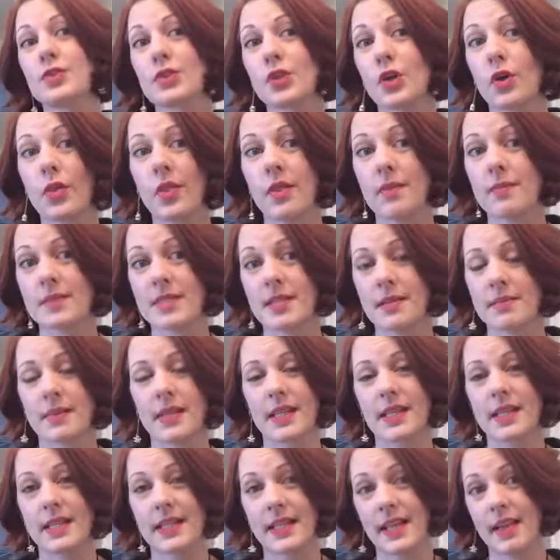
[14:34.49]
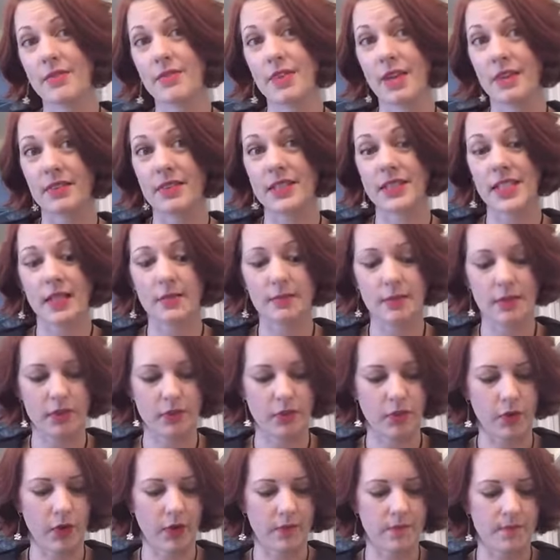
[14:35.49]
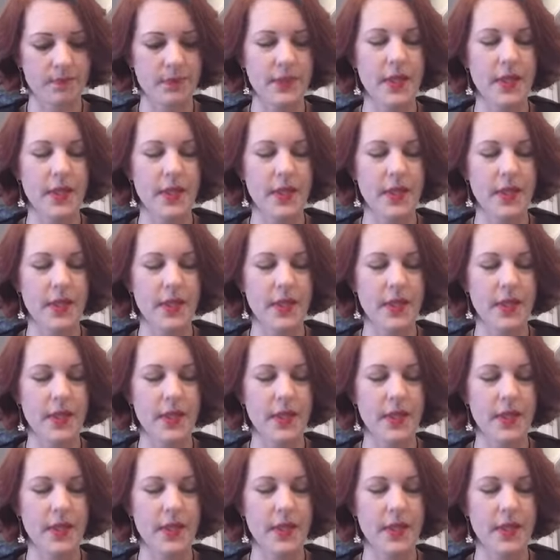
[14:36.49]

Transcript: showed them something that they've never done before.